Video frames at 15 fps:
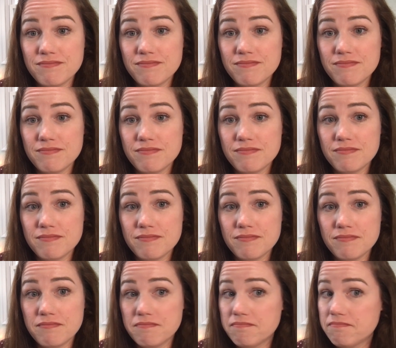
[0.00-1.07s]

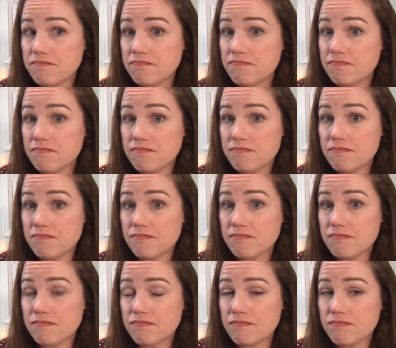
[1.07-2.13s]

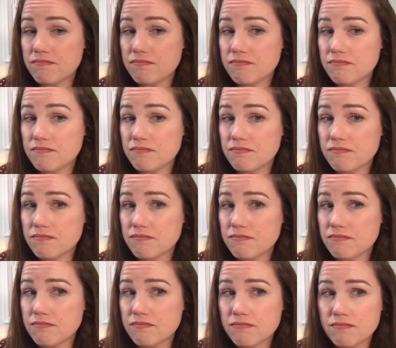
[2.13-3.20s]

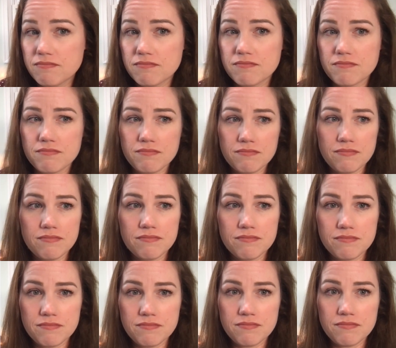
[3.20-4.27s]

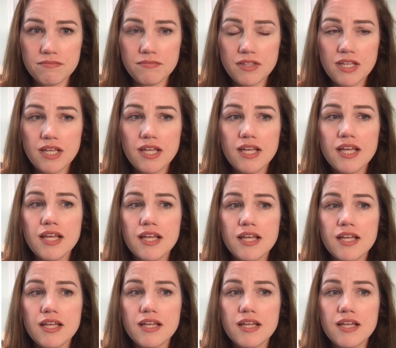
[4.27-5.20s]
Nobody speaks.